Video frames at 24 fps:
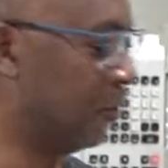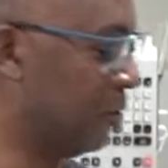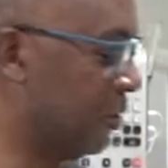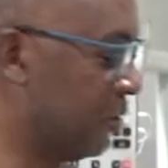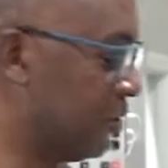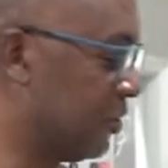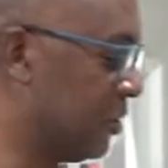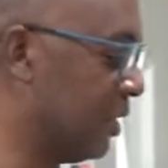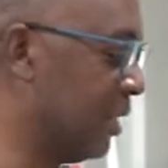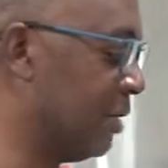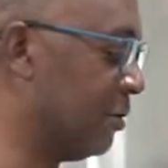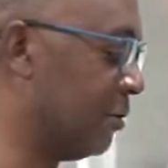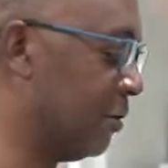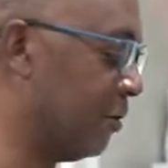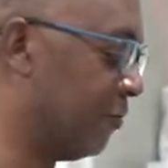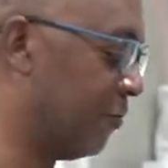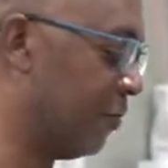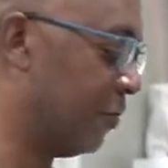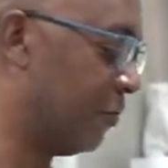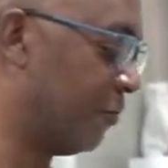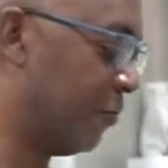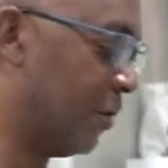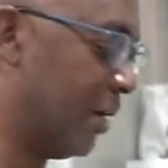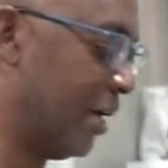the center of
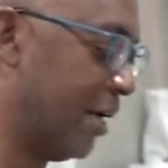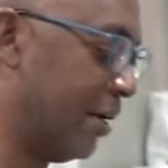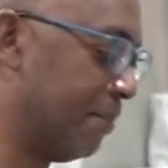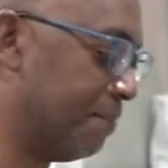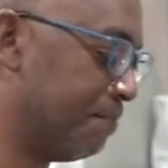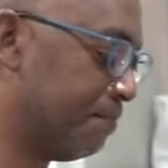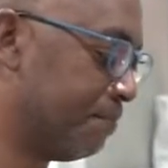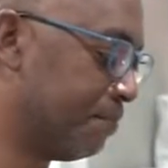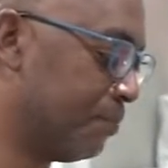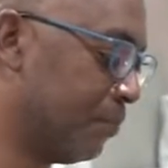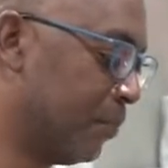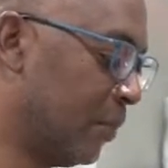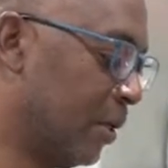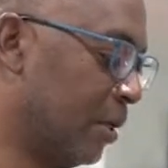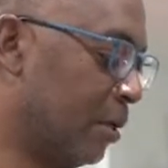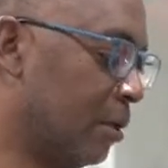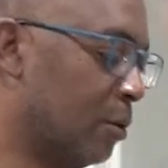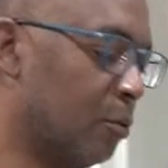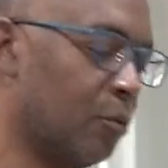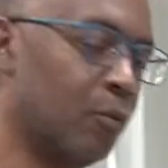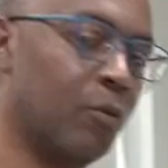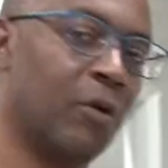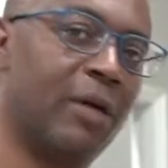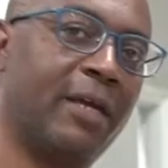the frame.
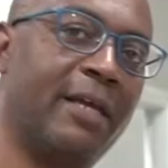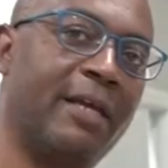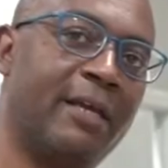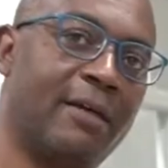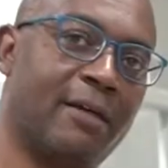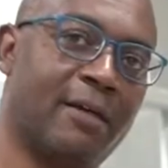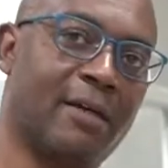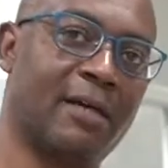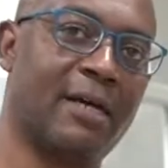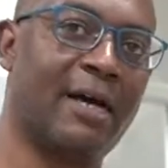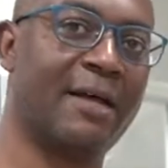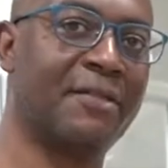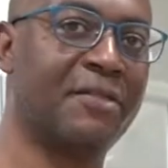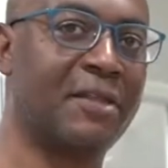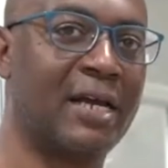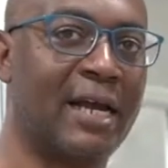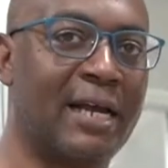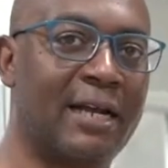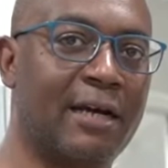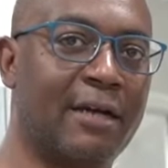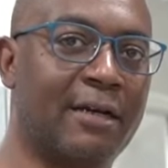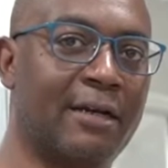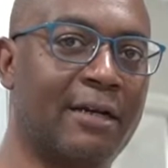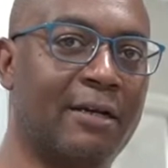We cut that
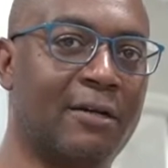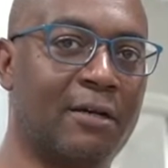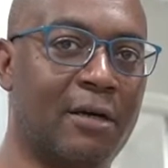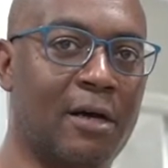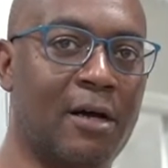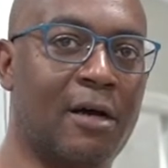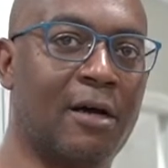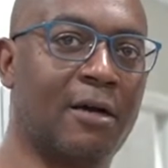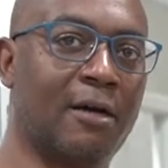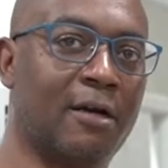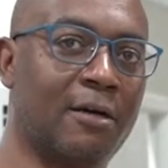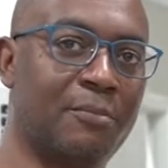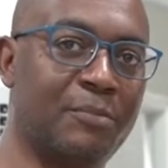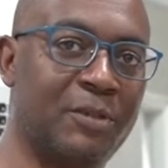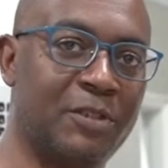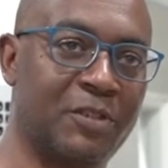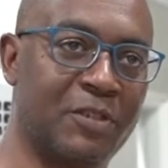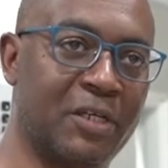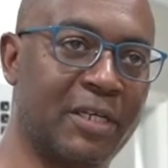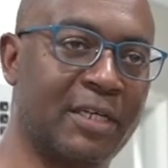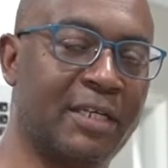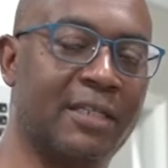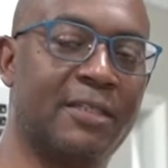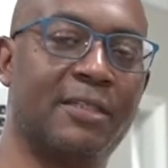out on our
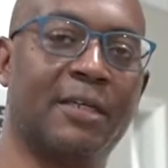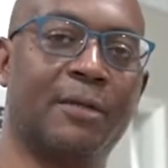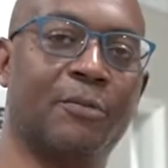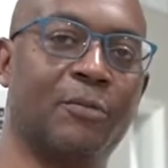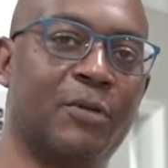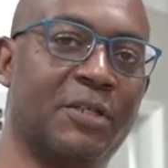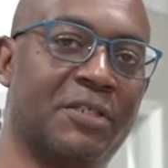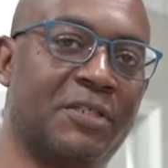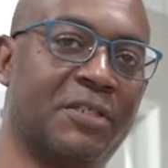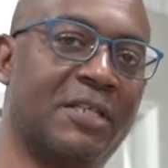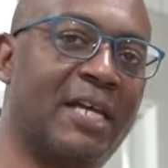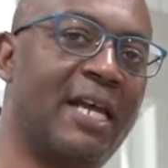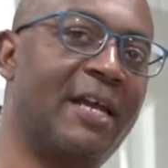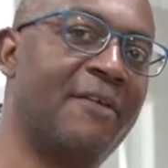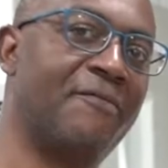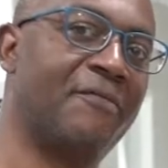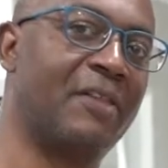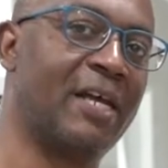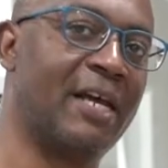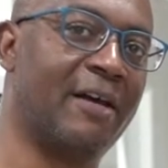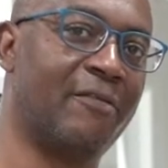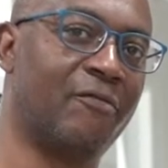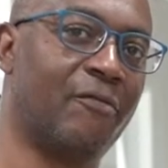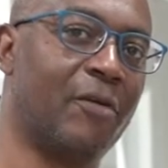machines and we save
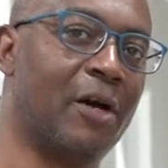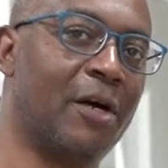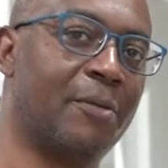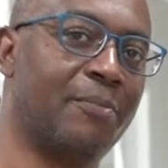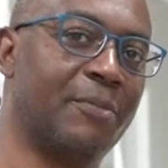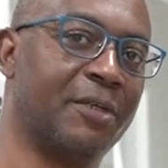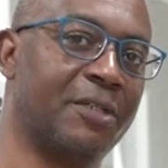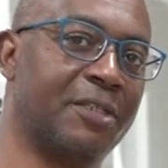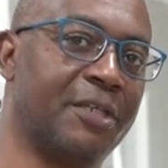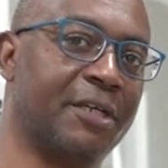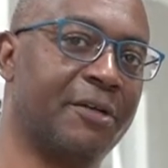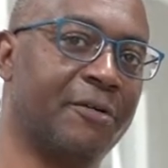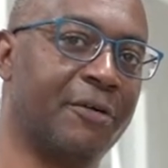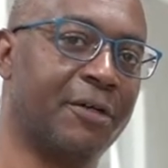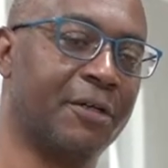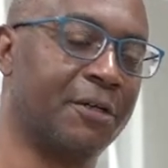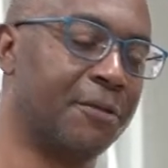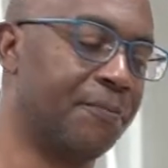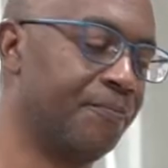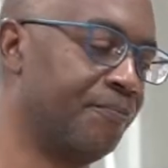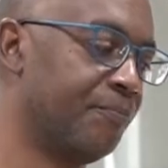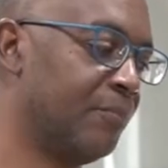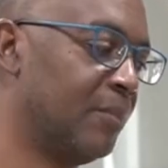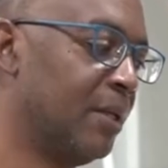that raw
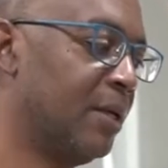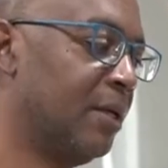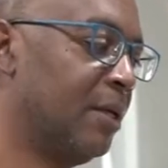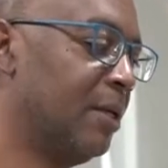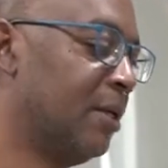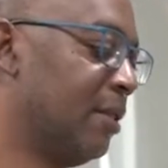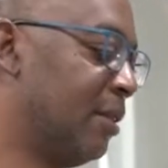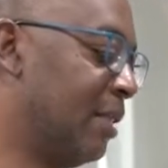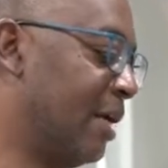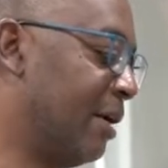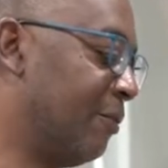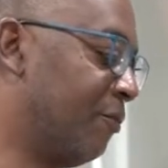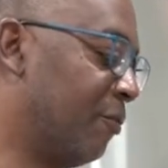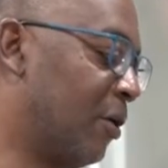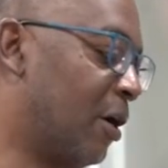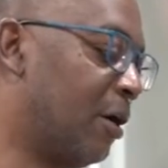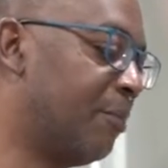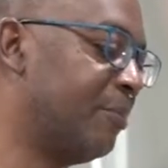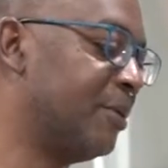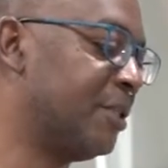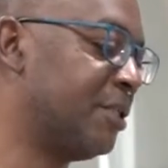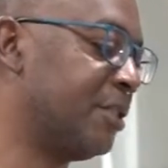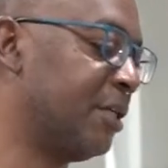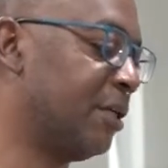material. That raw
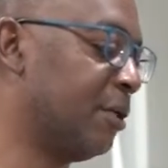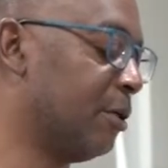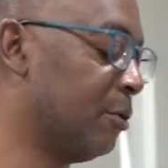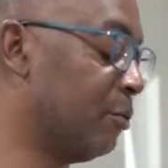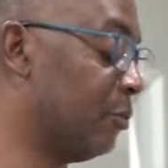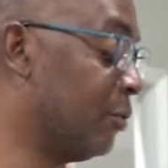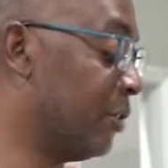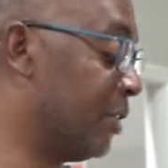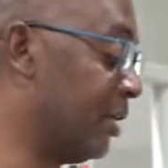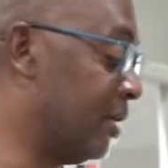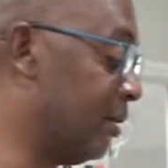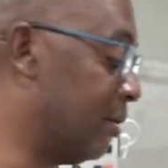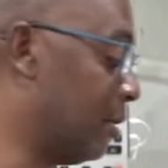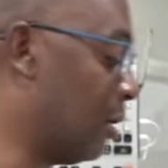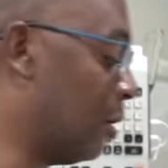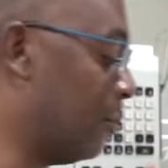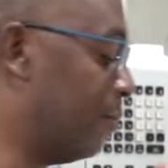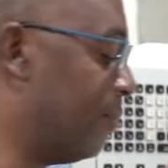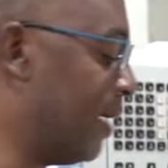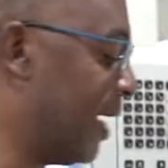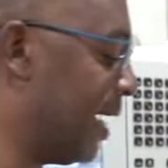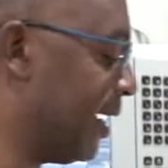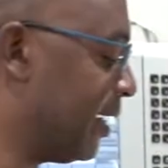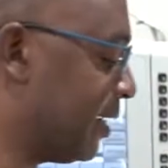material will then go
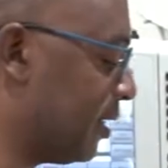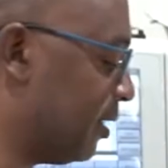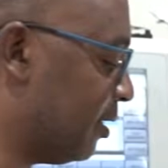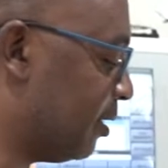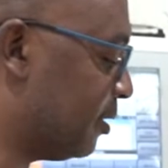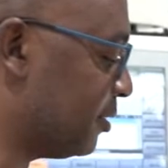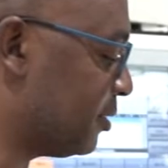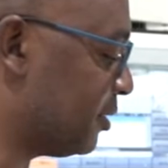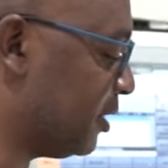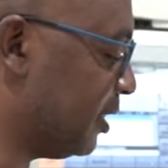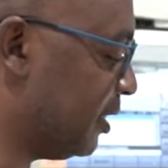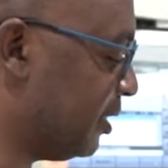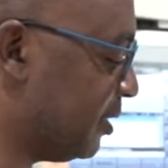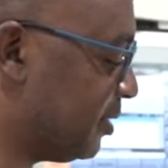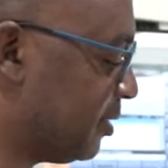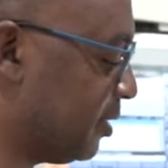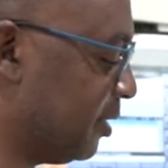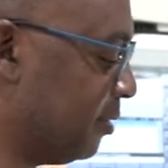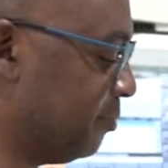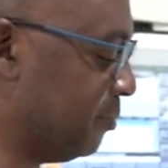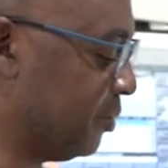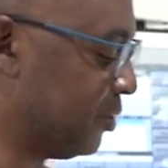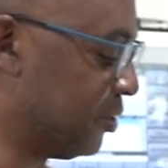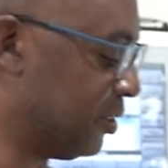back in our
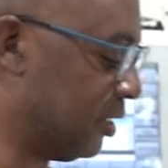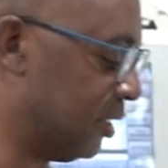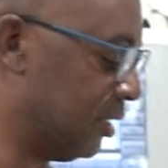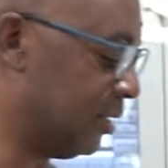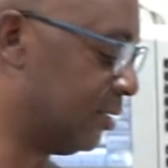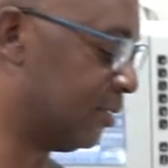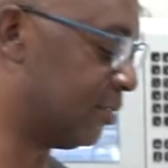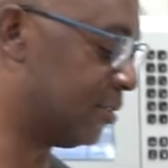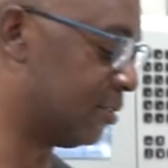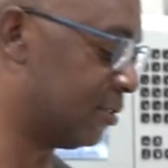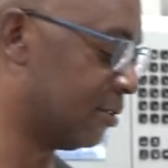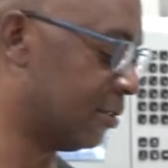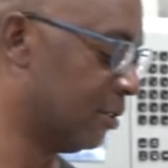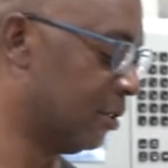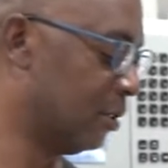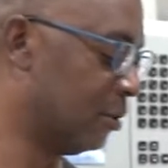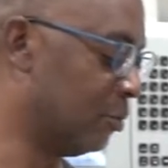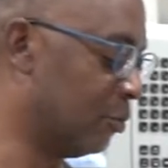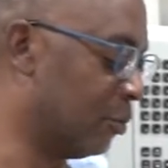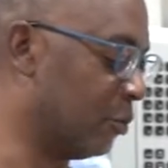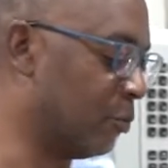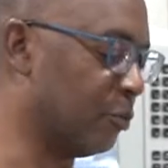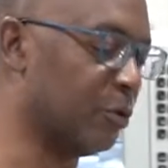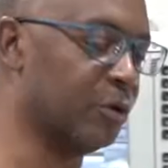CNC machines
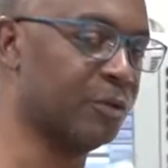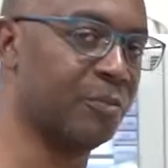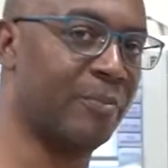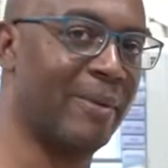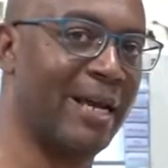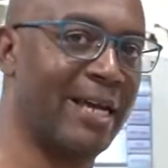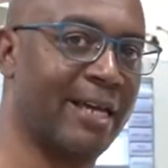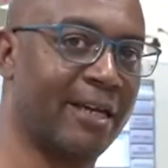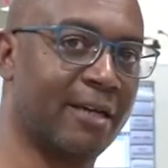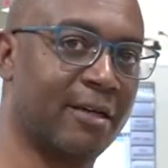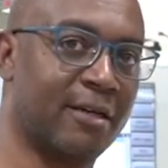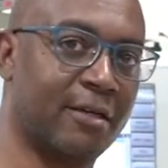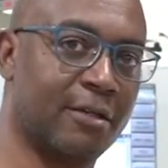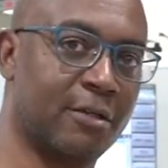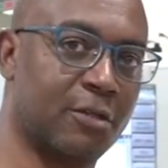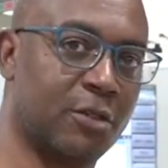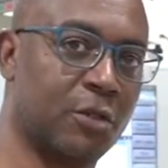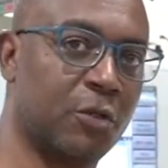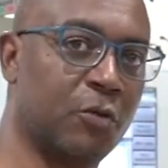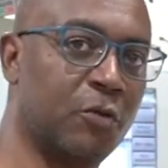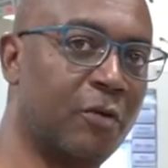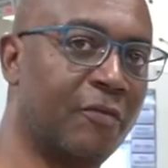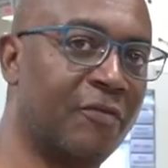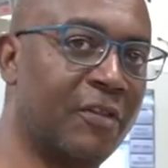where we'll make
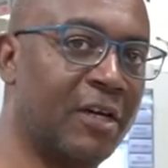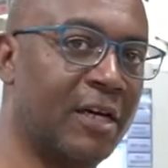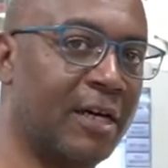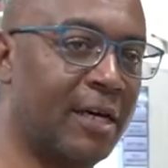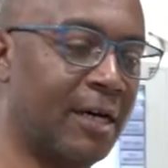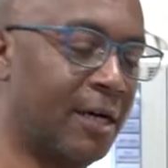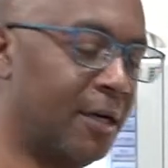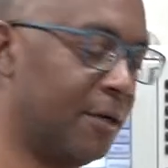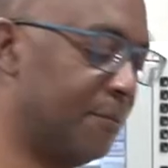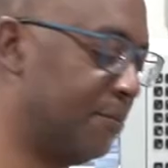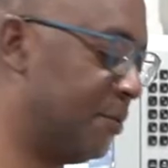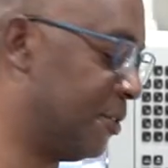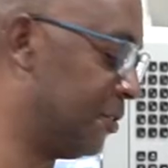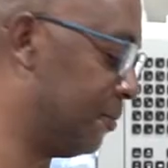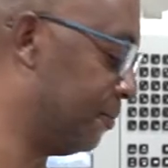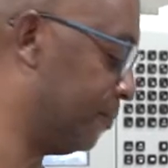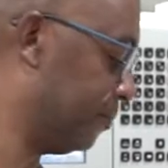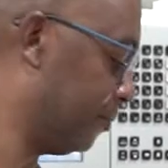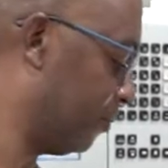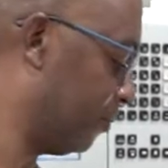2 of the hubs.